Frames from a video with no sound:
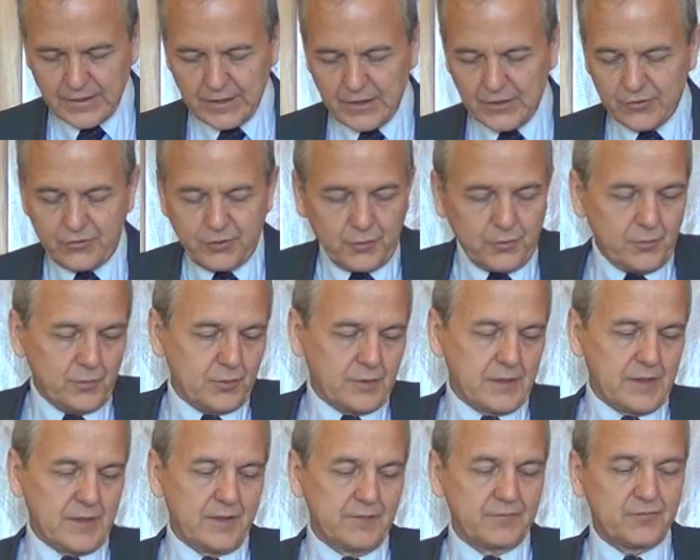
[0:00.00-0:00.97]
into
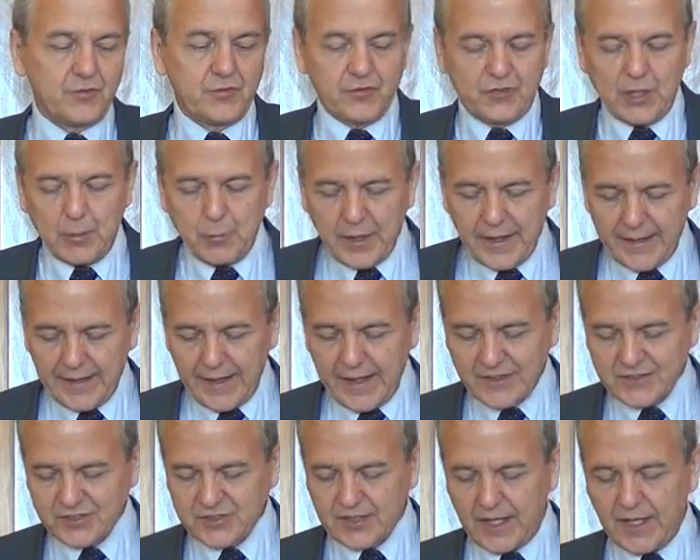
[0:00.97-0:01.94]
uh,
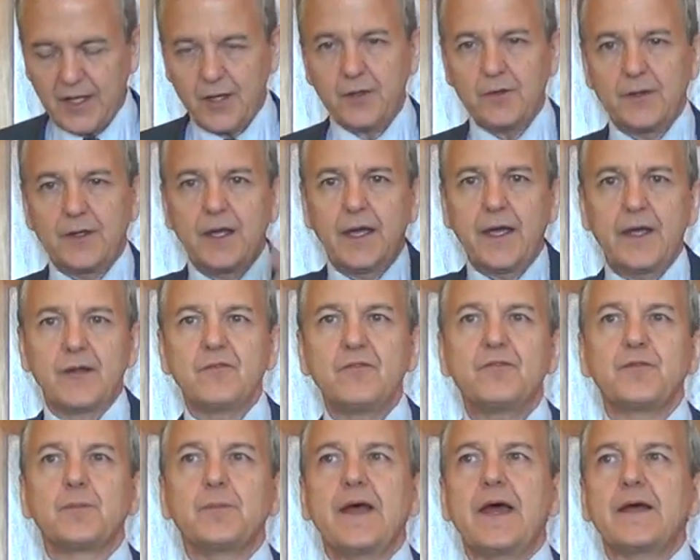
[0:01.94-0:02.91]
semi-exile,
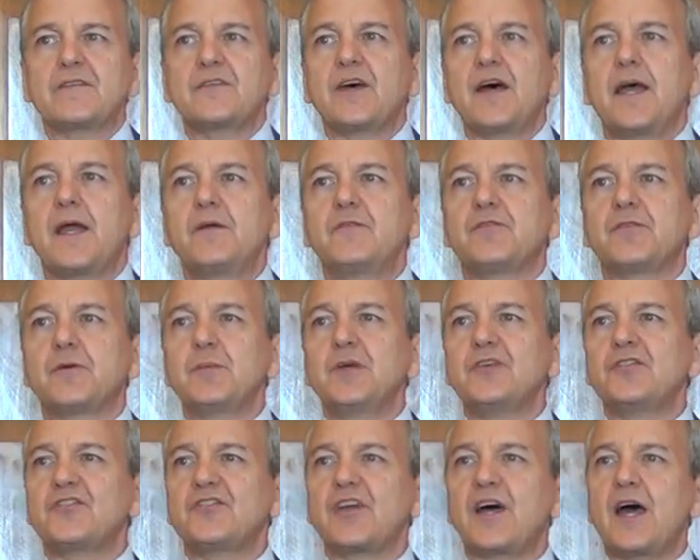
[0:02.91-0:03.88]
and from that time, from
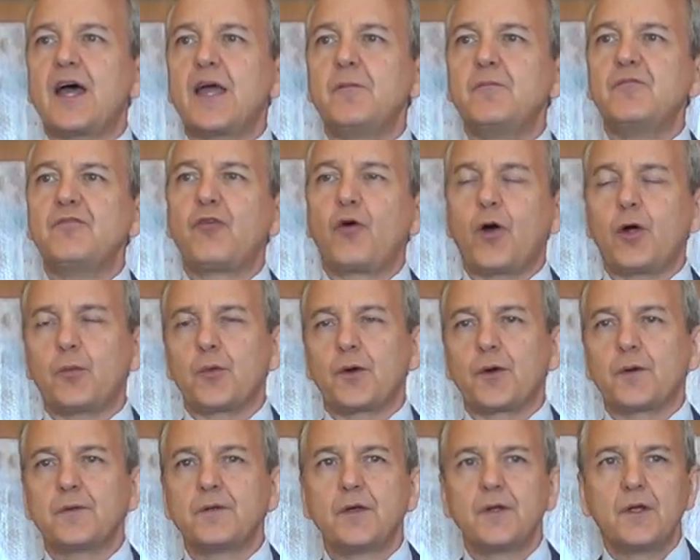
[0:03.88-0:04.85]
his time
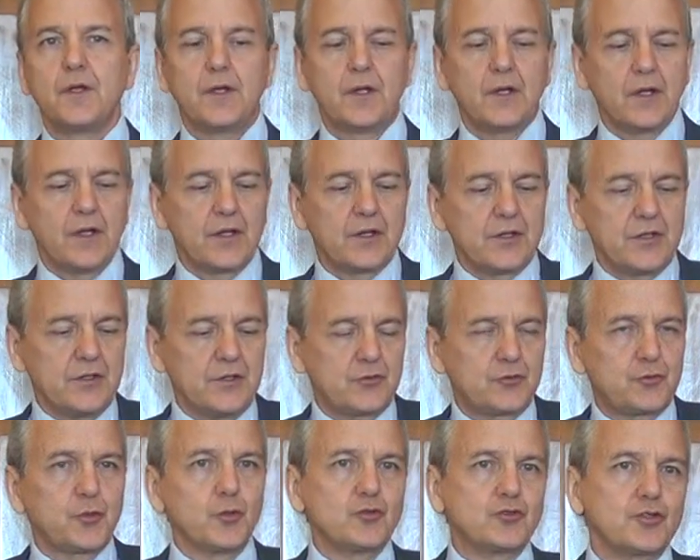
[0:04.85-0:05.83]
forward, the
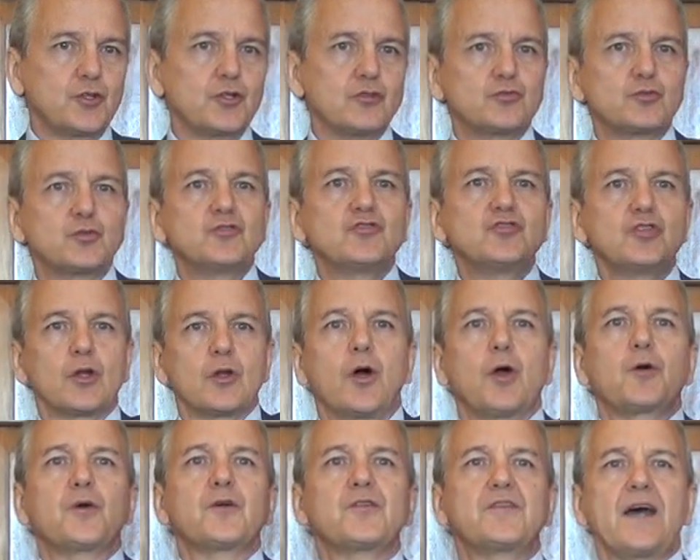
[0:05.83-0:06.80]
true church was no
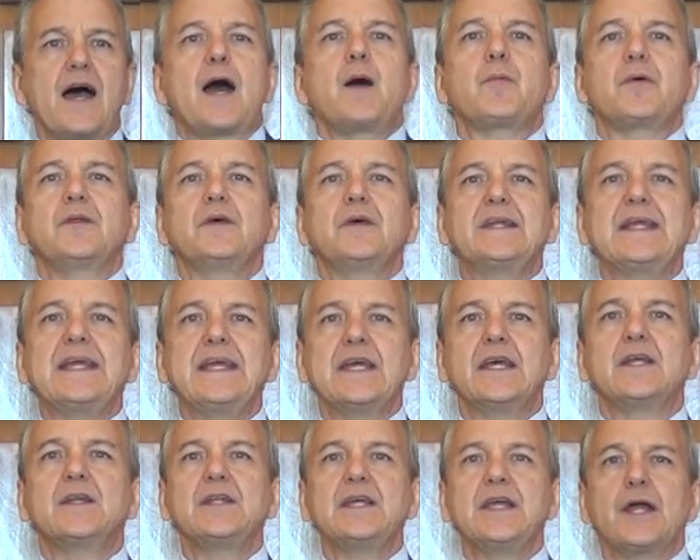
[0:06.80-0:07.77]
longer dominant
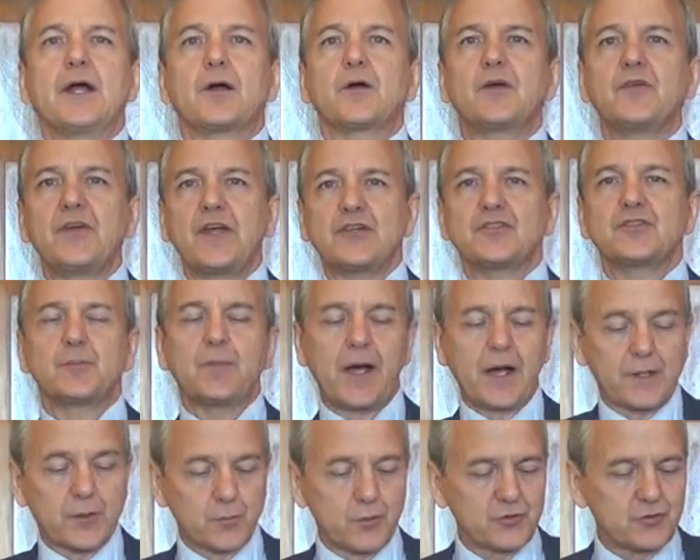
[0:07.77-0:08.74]
in the area of Asia
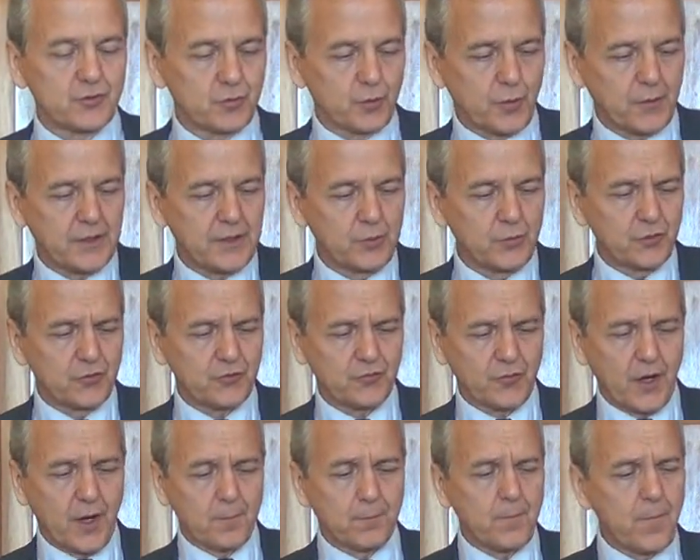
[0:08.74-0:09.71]
Minor, which is where he was
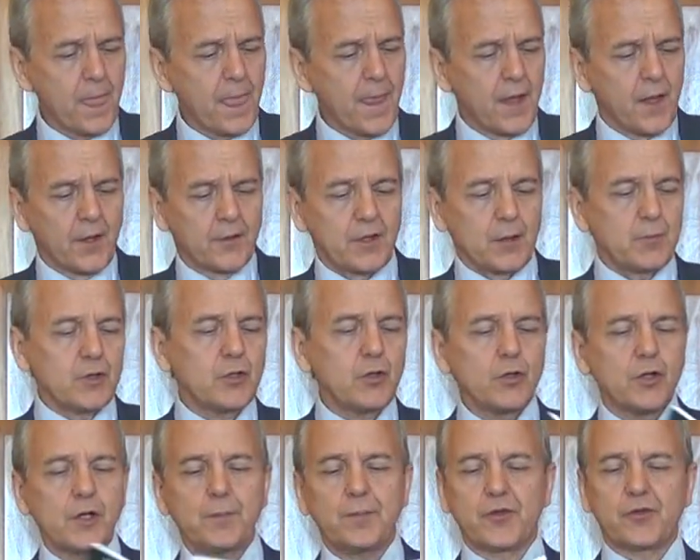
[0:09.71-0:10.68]
from. Now I'm going to
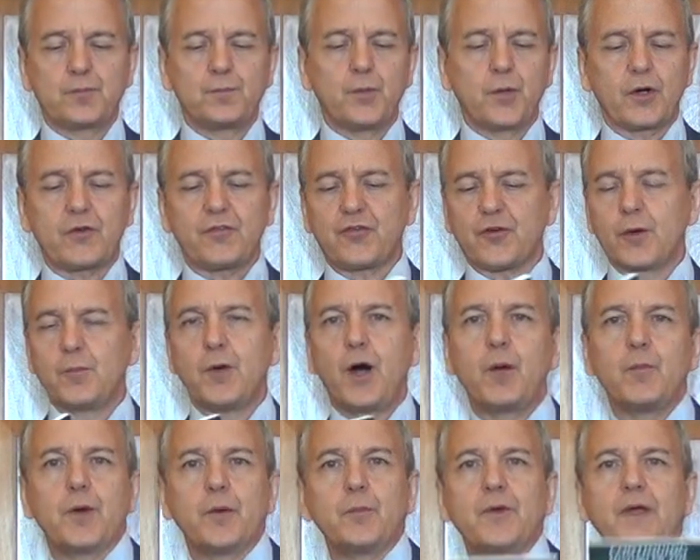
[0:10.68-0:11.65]
hold up this book for a moment.